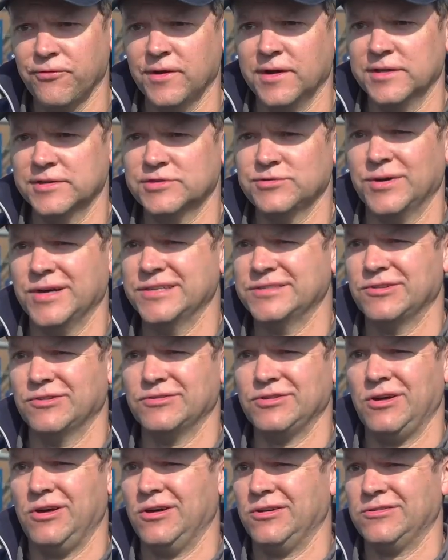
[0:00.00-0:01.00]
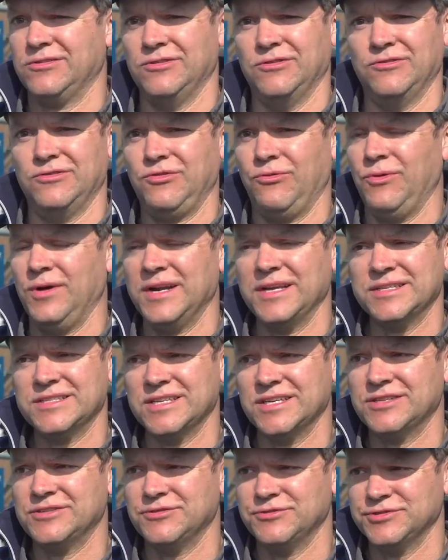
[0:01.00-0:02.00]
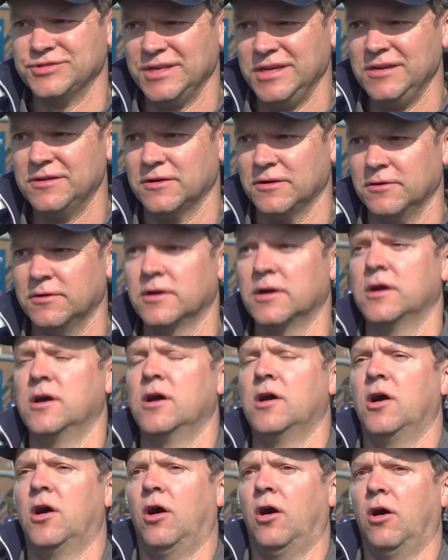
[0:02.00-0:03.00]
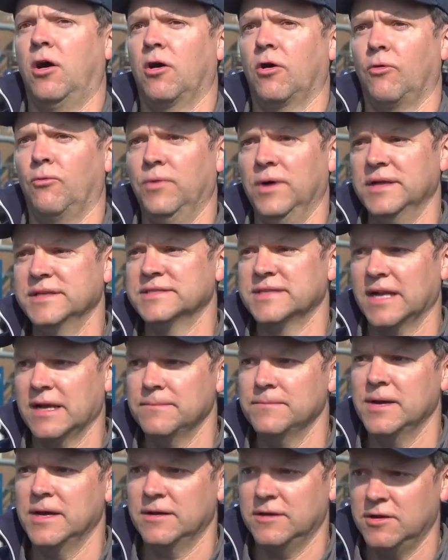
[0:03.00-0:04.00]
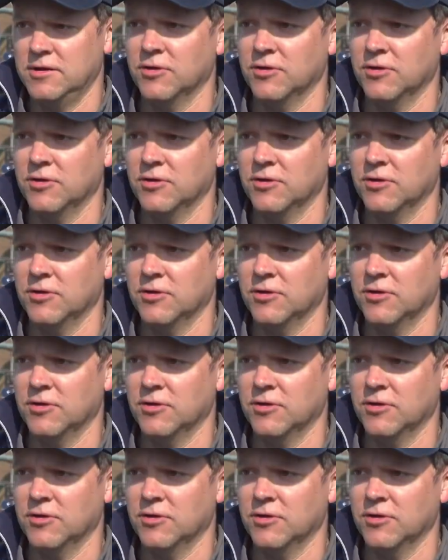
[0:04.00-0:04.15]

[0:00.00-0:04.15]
friends who I still talk to 26 years later are ones that I made